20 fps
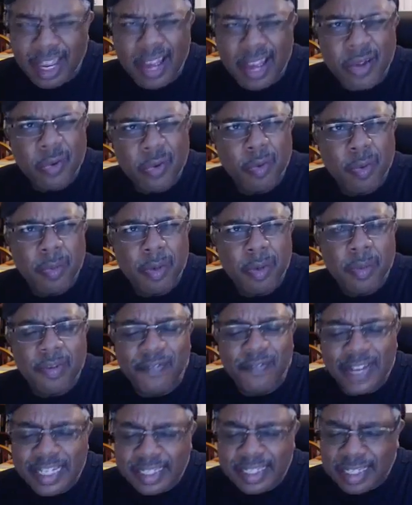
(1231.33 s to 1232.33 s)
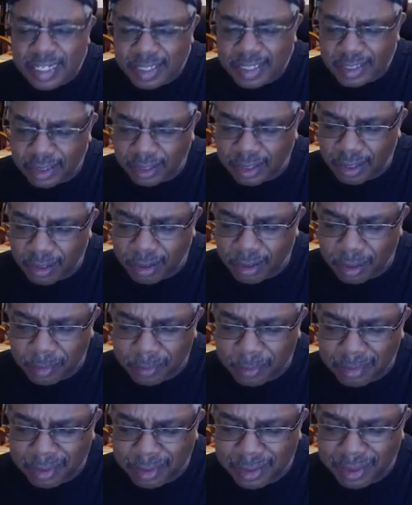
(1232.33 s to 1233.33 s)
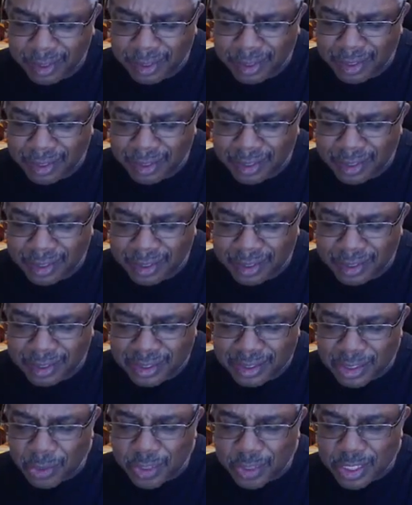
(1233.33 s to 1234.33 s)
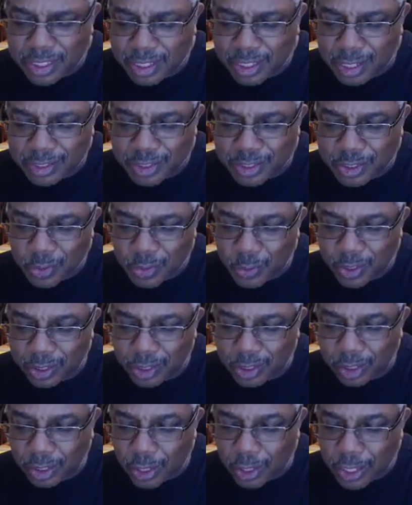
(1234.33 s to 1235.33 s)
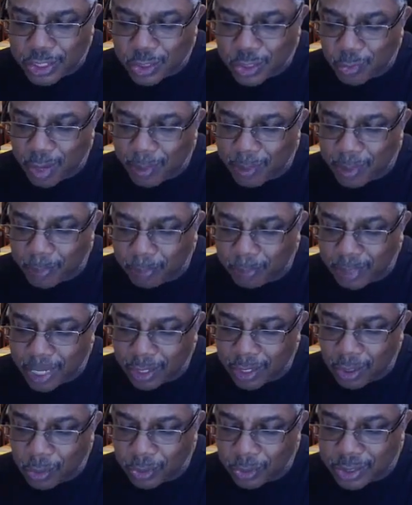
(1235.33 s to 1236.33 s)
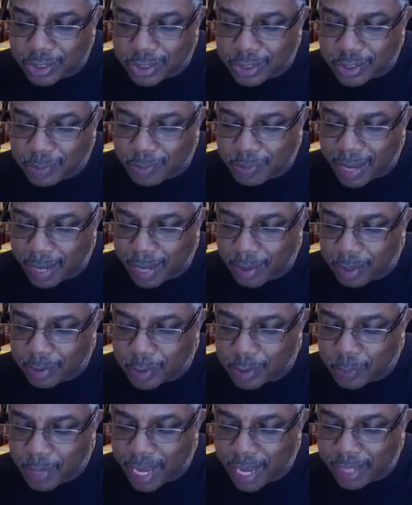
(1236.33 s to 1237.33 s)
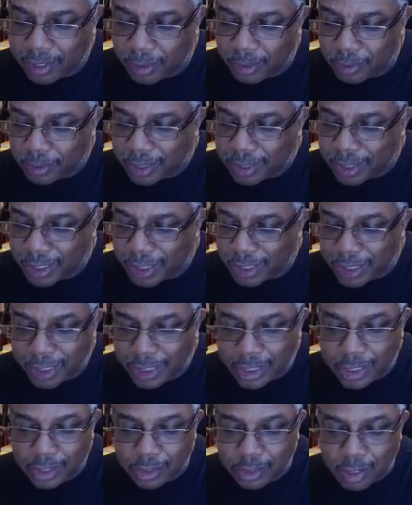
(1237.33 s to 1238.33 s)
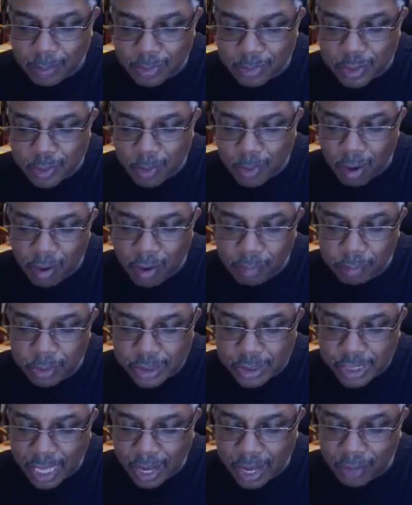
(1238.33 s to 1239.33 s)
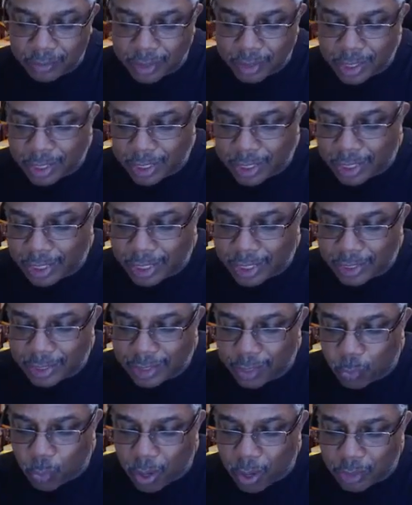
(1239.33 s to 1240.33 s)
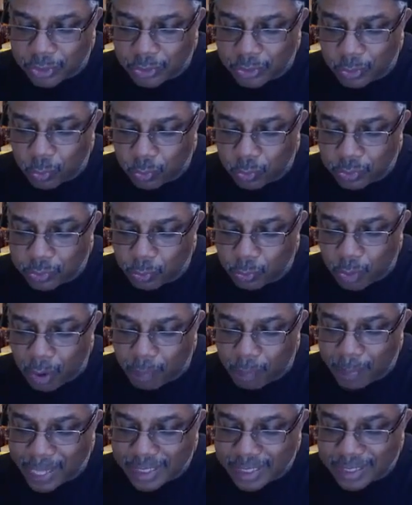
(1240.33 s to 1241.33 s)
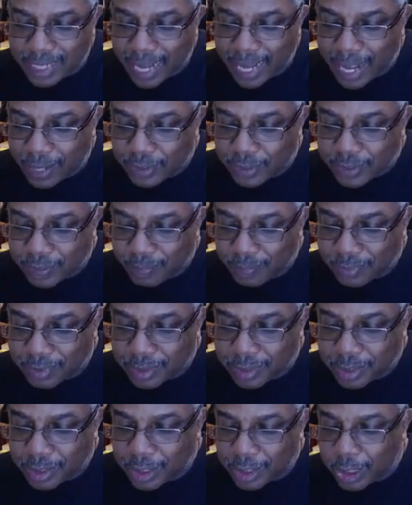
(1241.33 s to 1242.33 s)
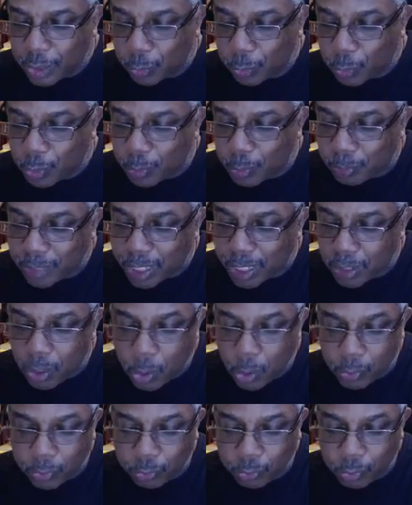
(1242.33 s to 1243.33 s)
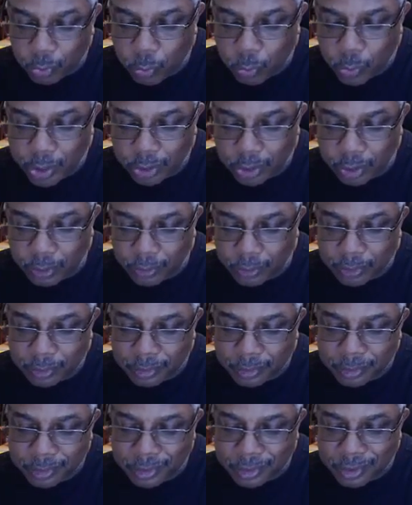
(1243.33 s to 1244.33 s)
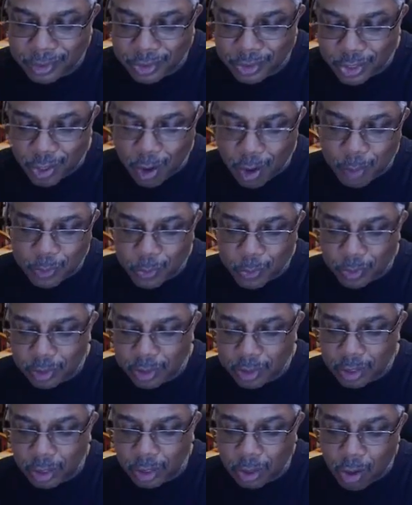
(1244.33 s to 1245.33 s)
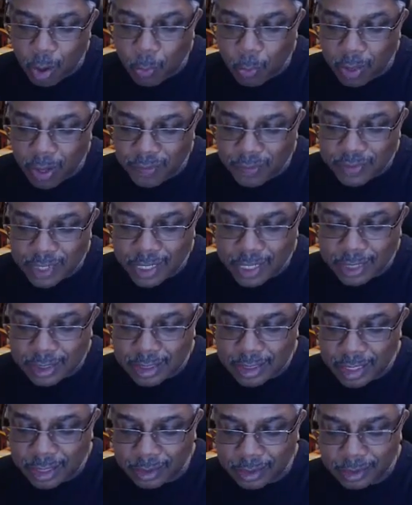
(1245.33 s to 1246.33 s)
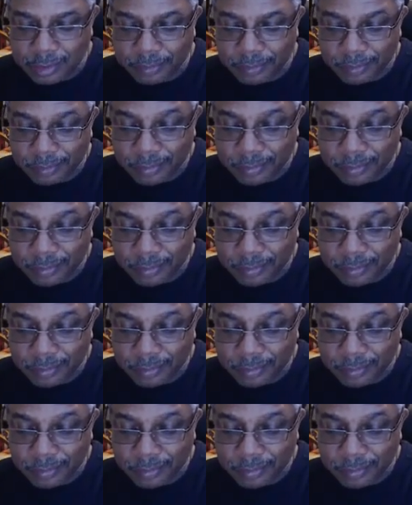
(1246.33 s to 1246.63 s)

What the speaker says: I don't remember if I set the alarm. Tony sauntered to one of the large ceramic plant holders in his patio. He dumped the small bush out and then walked back to the house. He threw the plant holder through the window. The alarm went off seconds later.